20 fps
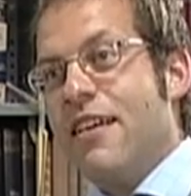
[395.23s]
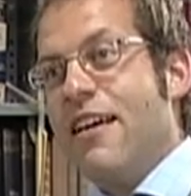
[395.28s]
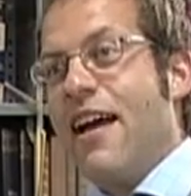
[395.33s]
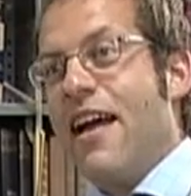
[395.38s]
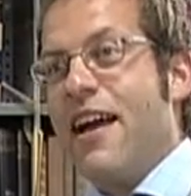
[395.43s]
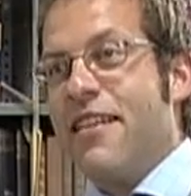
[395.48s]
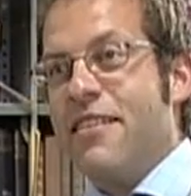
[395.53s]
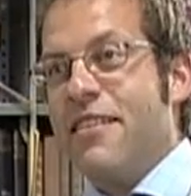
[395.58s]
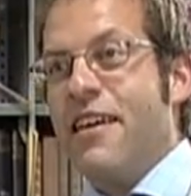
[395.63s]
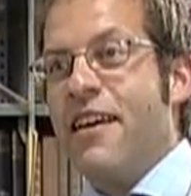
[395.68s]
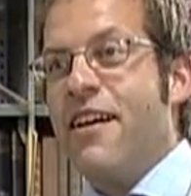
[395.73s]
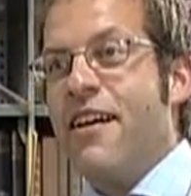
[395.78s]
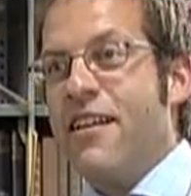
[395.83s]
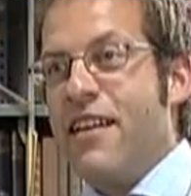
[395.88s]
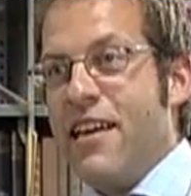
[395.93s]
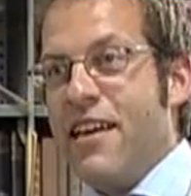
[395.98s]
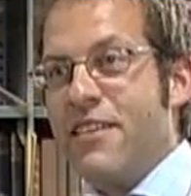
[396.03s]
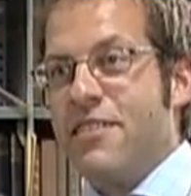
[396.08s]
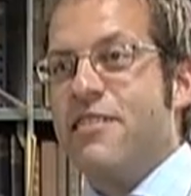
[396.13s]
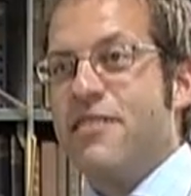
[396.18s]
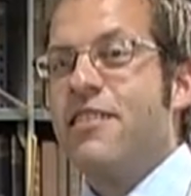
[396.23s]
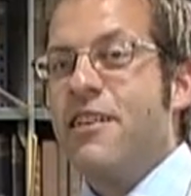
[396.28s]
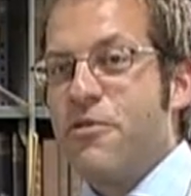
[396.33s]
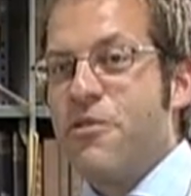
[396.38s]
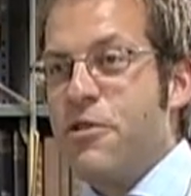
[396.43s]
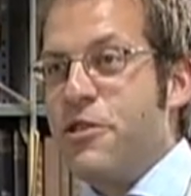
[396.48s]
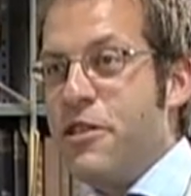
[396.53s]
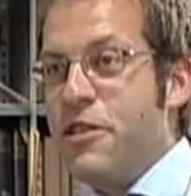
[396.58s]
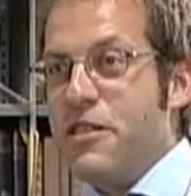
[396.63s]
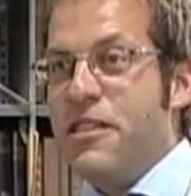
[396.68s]
And the earliest
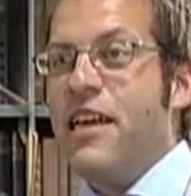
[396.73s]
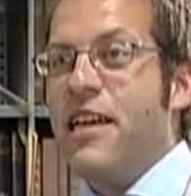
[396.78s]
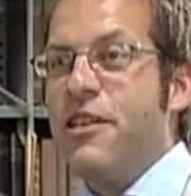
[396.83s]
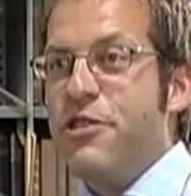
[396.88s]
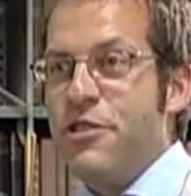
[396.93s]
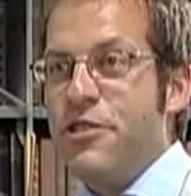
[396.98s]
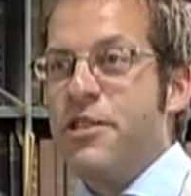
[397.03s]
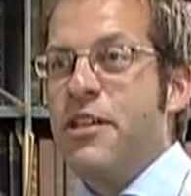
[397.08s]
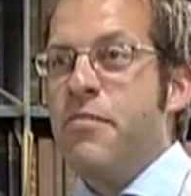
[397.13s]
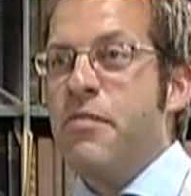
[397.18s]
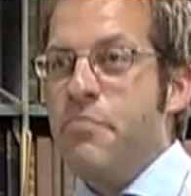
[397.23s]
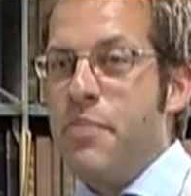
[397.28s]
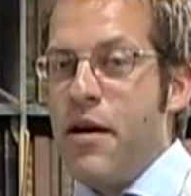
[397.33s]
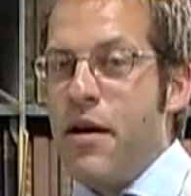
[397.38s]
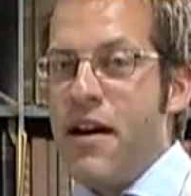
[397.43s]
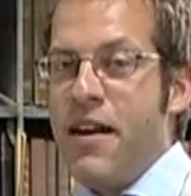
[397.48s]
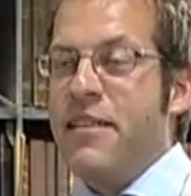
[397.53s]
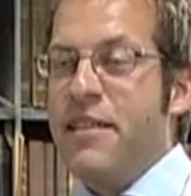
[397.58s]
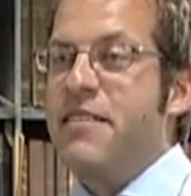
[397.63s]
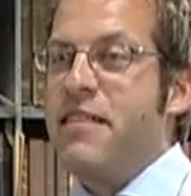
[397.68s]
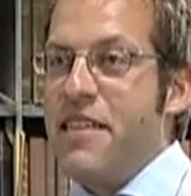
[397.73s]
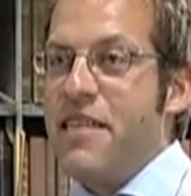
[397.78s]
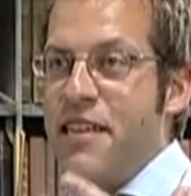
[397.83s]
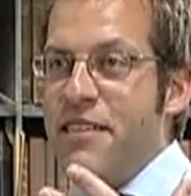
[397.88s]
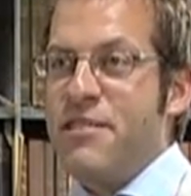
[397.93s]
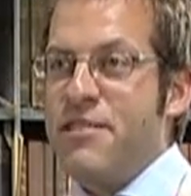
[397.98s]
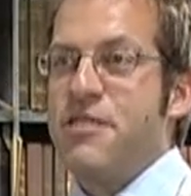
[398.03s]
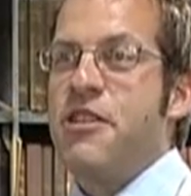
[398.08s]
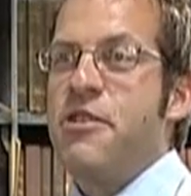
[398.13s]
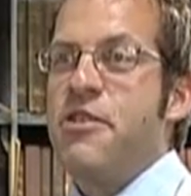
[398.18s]
Christian teachers combined
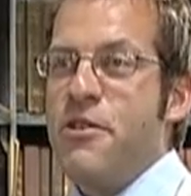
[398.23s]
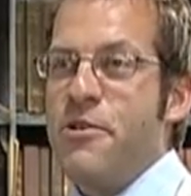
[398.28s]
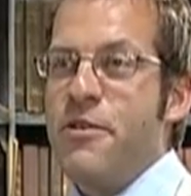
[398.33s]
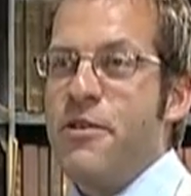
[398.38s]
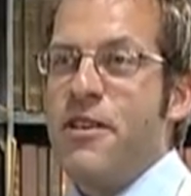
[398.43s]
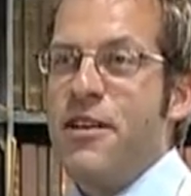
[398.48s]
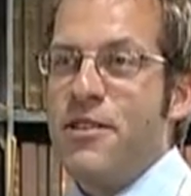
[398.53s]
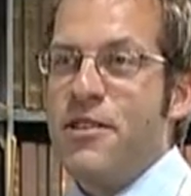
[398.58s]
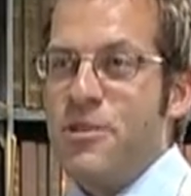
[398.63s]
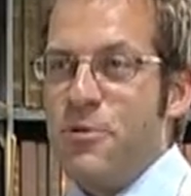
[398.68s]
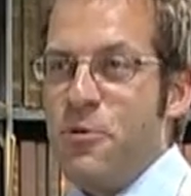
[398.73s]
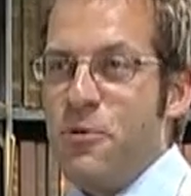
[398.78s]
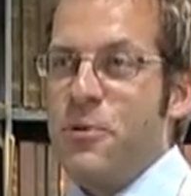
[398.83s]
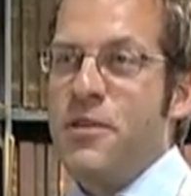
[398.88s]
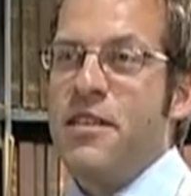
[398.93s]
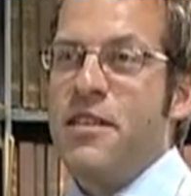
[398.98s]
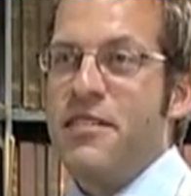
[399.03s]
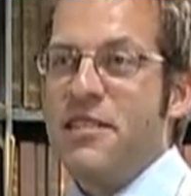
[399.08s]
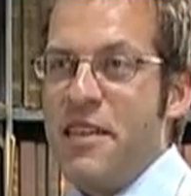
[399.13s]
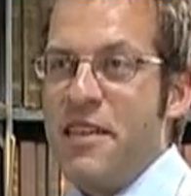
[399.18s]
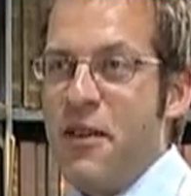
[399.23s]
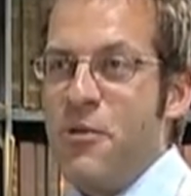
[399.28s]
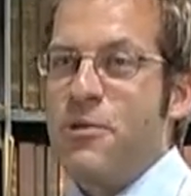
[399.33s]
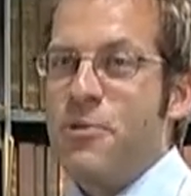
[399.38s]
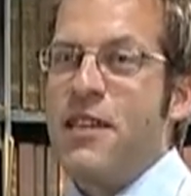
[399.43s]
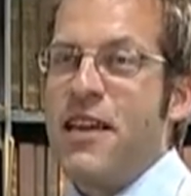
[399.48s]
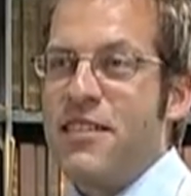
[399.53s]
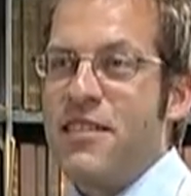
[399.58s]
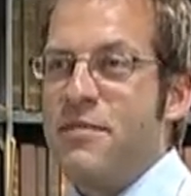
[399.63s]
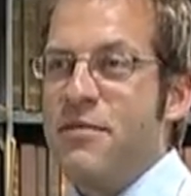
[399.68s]
these two sources, the Old
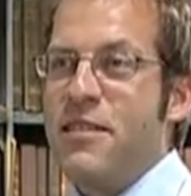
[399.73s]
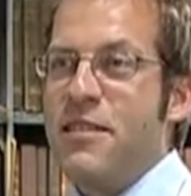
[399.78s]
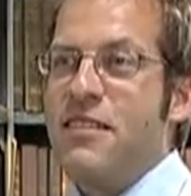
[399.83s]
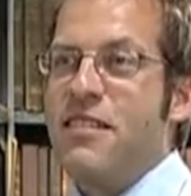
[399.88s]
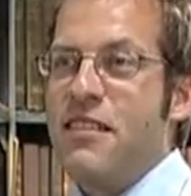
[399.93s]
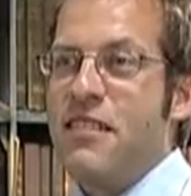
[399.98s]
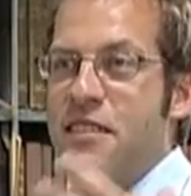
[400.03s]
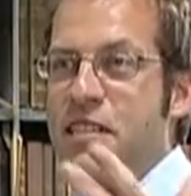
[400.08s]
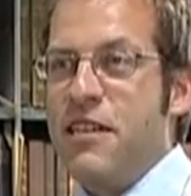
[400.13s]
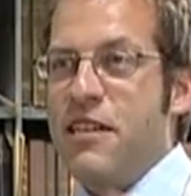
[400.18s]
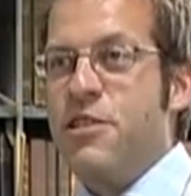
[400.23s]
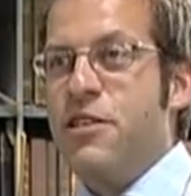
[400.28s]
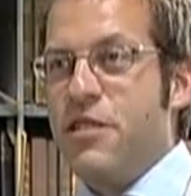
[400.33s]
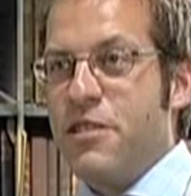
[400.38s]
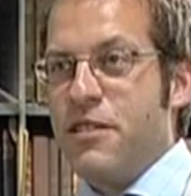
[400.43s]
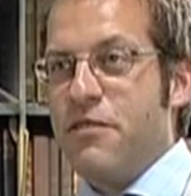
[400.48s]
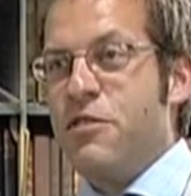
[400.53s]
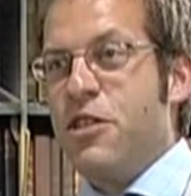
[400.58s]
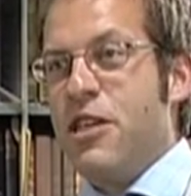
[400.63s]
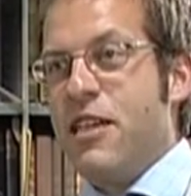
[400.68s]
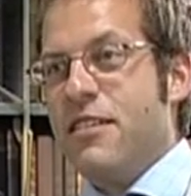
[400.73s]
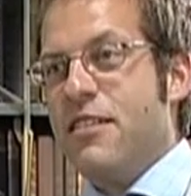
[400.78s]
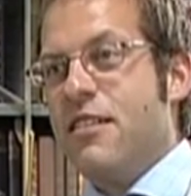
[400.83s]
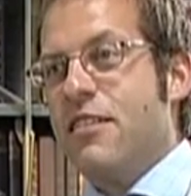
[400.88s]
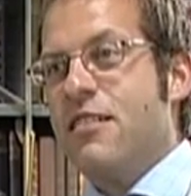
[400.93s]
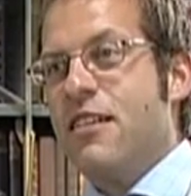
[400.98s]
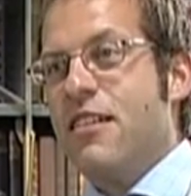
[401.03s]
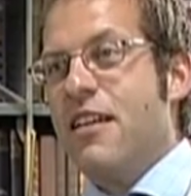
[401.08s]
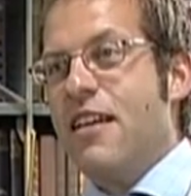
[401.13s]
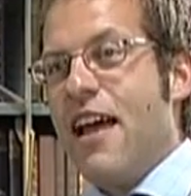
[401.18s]
Testament and the teachings of
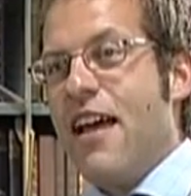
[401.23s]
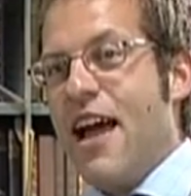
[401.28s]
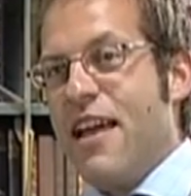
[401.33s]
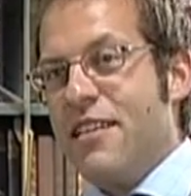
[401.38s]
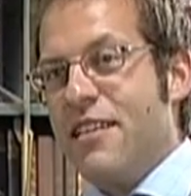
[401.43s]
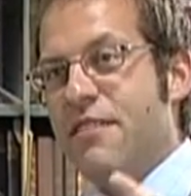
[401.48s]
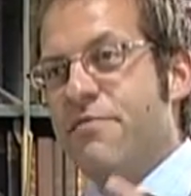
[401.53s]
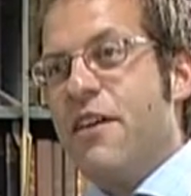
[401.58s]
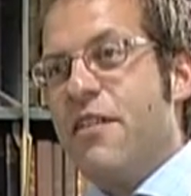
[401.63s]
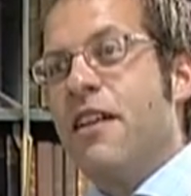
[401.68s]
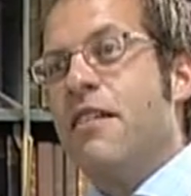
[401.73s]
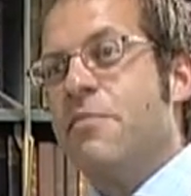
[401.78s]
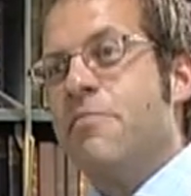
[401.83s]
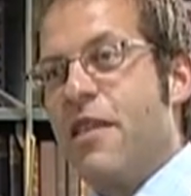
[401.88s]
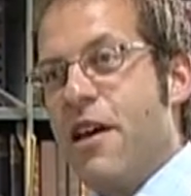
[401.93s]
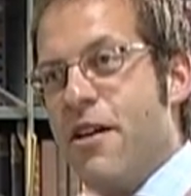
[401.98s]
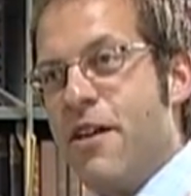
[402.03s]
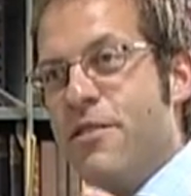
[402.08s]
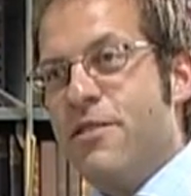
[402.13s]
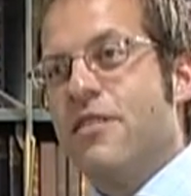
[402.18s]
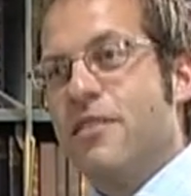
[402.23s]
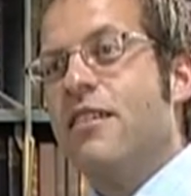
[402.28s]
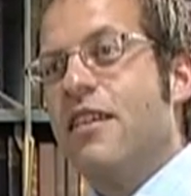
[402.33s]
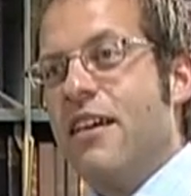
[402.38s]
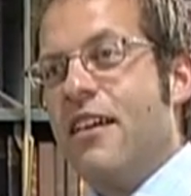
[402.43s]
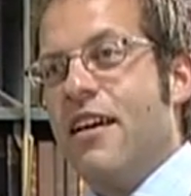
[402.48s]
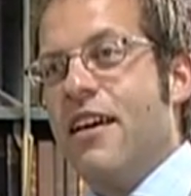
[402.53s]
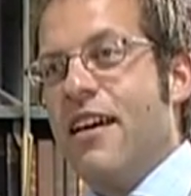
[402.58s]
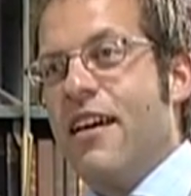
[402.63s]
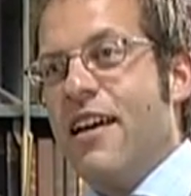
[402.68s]
Jesus, and developed those
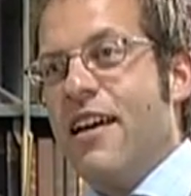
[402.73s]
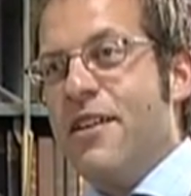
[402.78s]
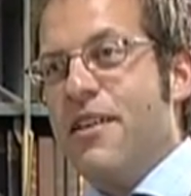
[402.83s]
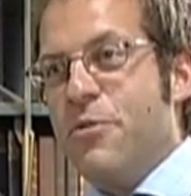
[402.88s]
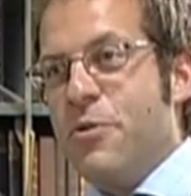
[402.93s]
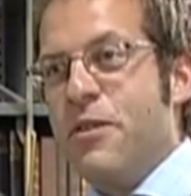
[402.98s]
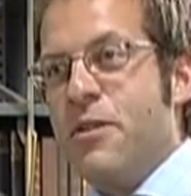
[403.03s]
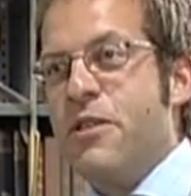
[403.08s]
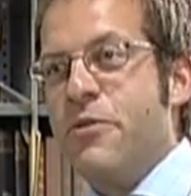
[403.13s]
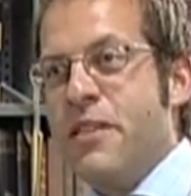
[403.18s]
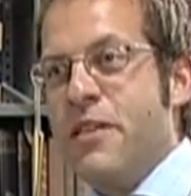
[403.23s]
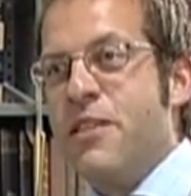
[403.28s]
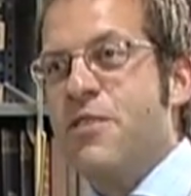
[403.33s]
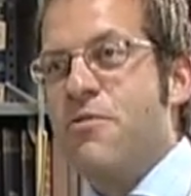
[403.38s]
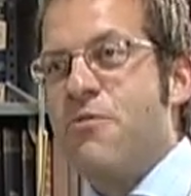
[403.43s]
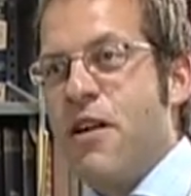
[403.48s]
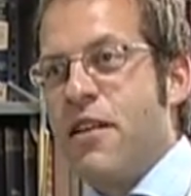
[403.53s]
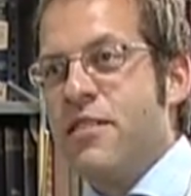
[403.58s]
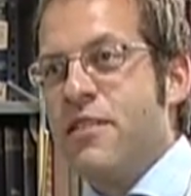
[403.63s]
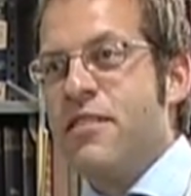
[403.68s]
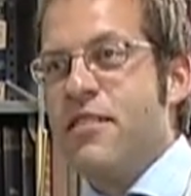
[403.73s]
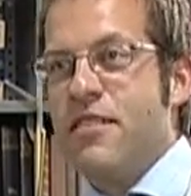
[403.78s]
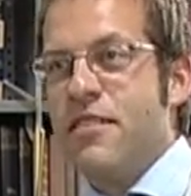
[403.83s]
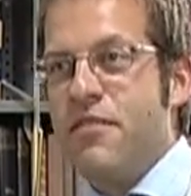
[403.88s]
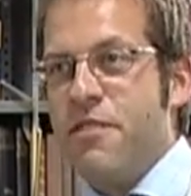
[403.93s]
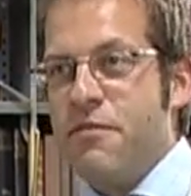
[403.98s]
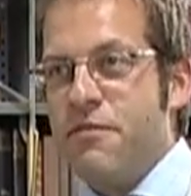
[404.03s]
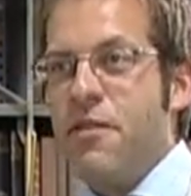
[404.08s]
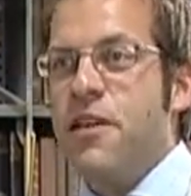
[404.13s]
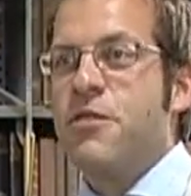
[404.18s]
uh, in order to instruct
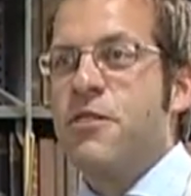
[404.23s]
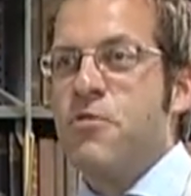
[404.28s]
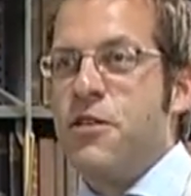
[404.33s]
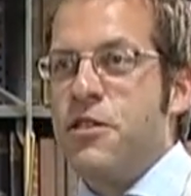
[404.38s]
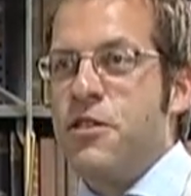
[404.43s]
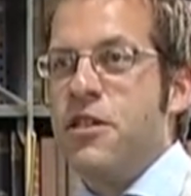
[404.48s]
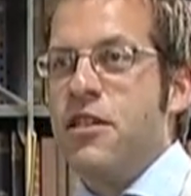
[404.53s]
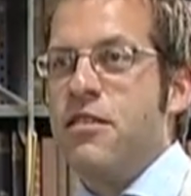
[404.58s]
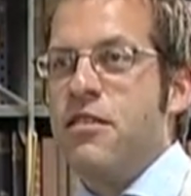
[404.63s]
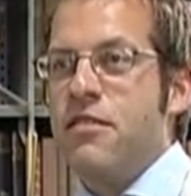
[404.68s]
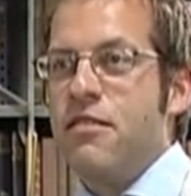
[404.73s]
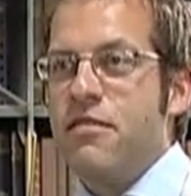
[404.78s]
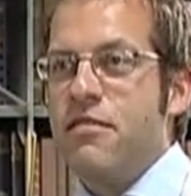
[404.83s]
the first Christians.